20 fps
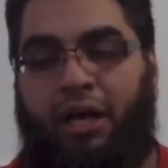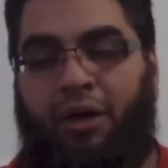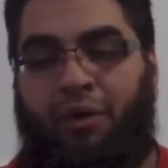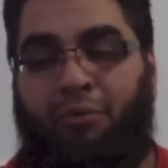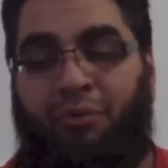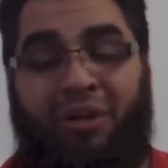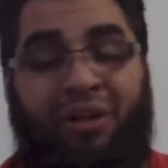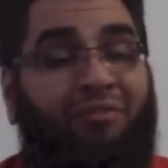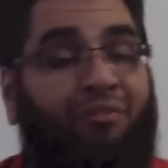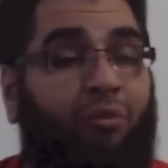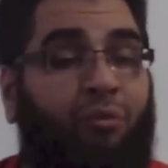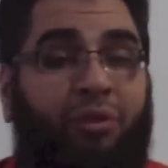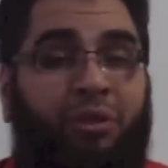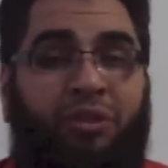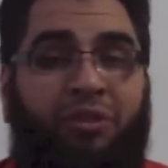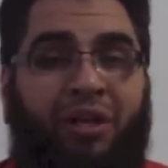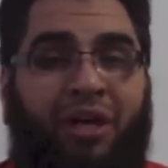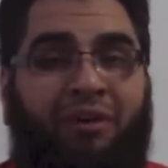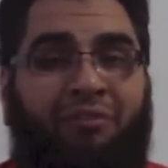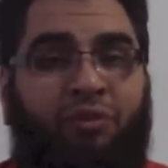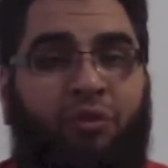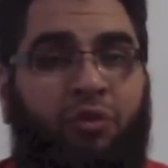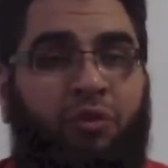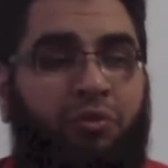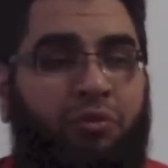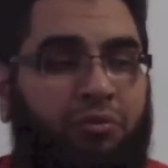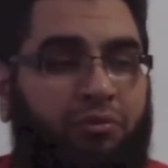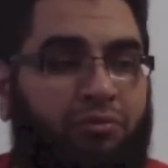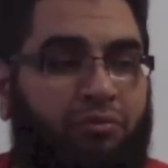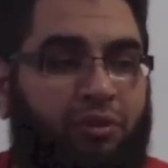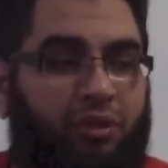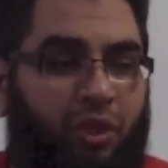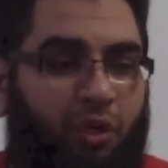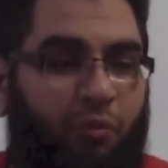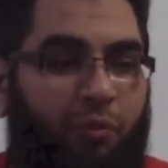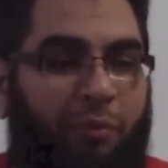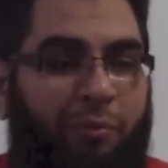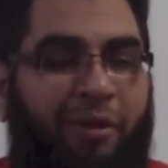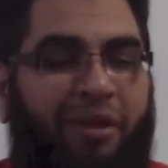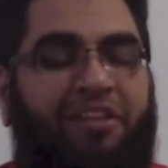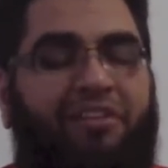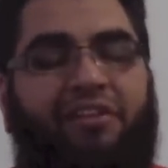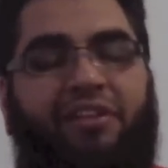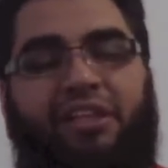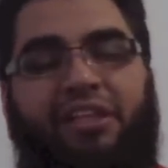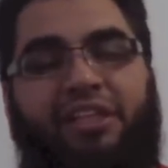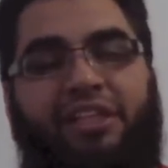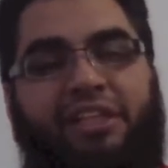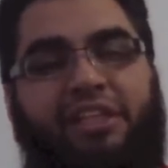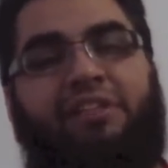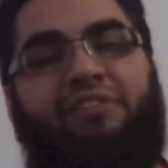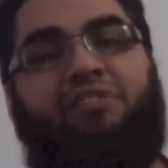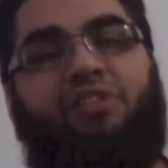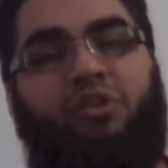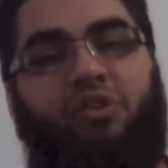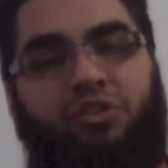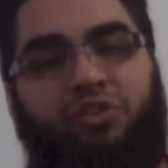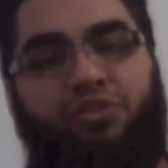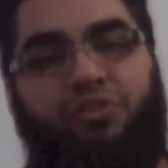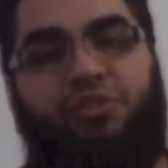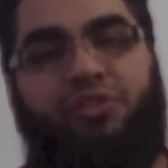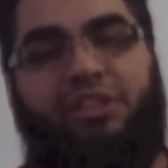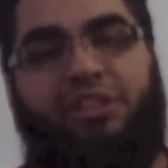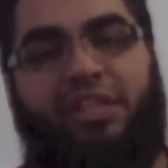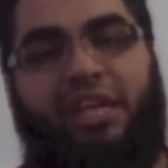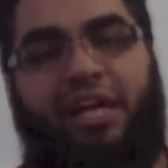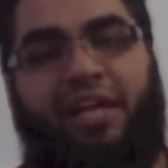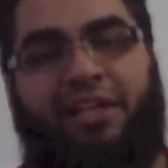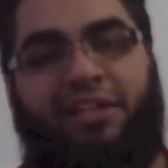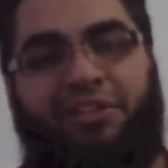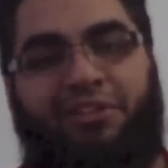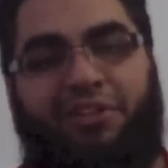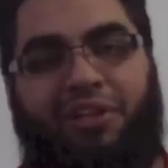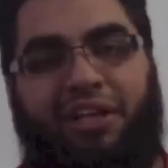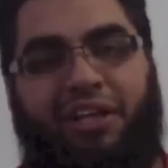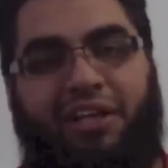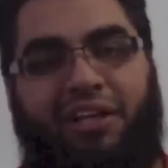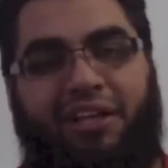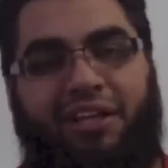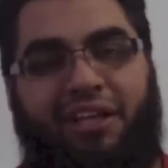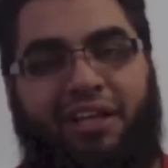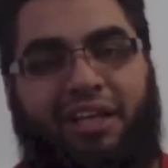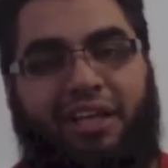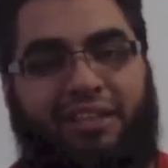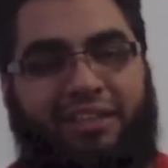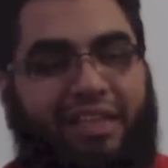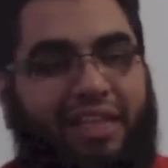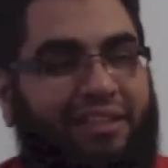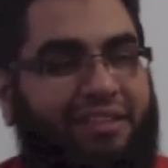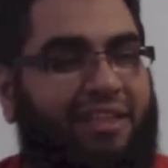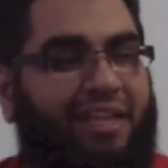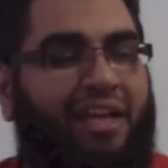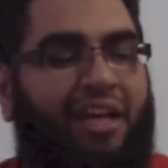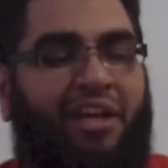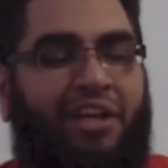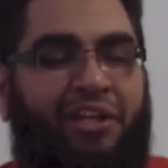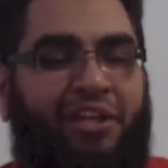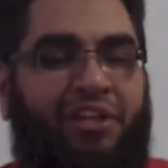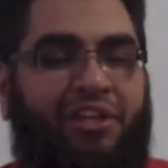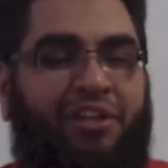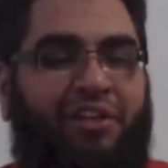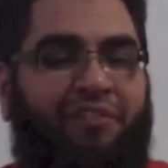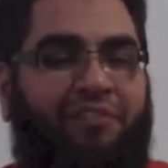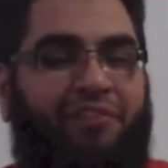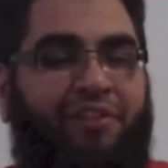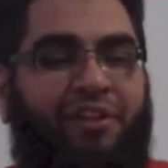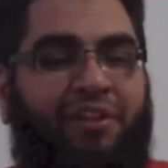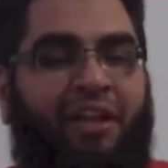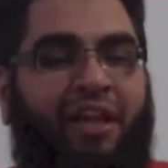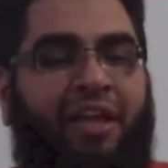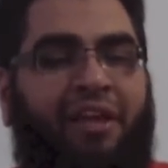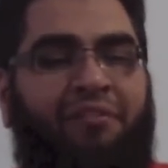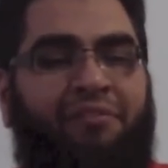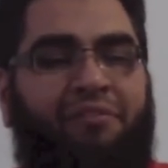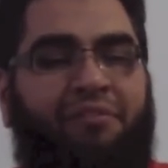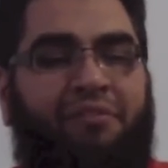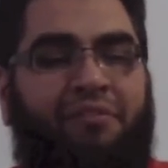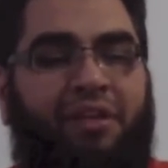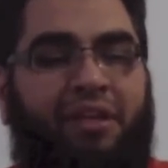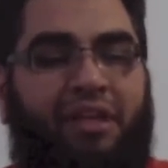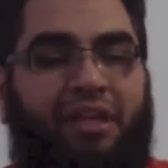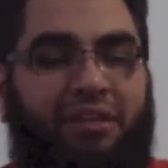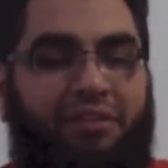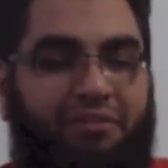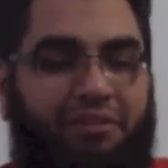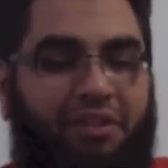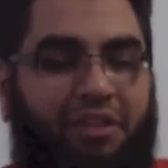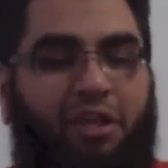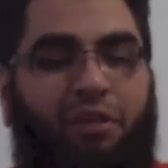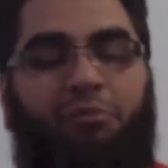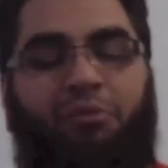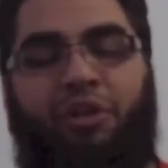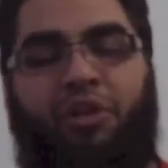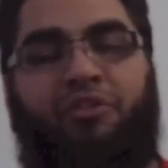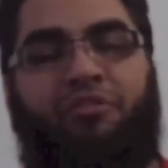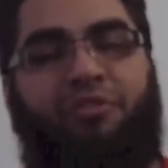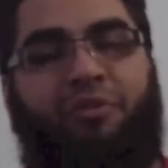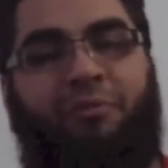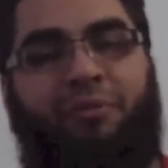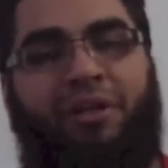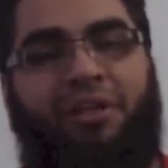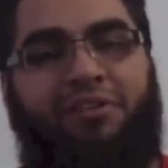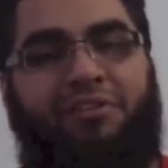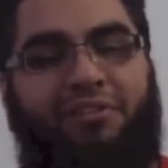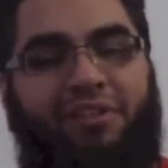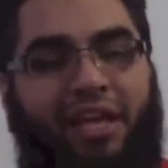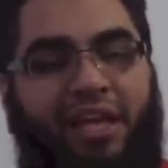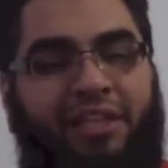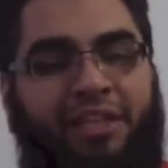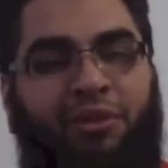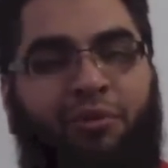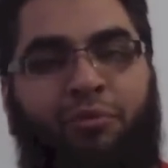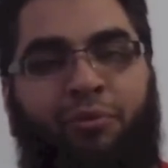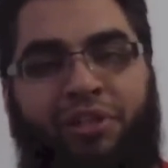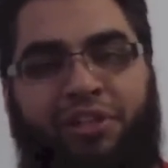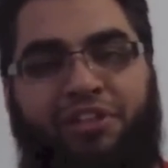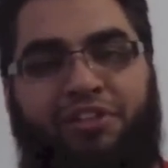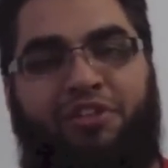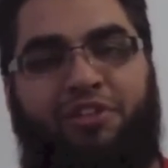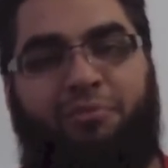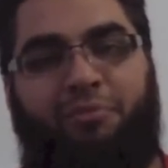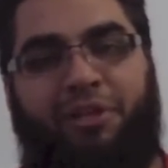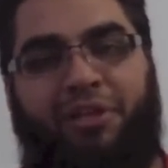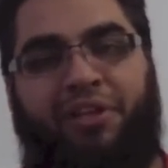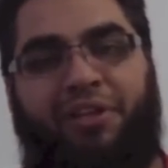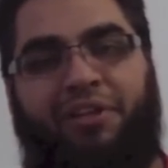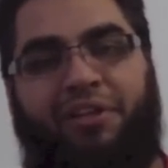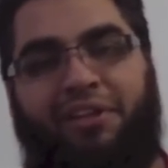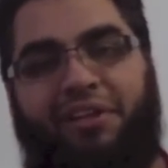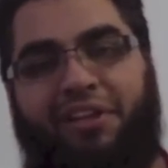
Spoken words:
Whenever we travel, we basically leave those students high and dry. They take out a year of their life to come learn from us, and then we disappear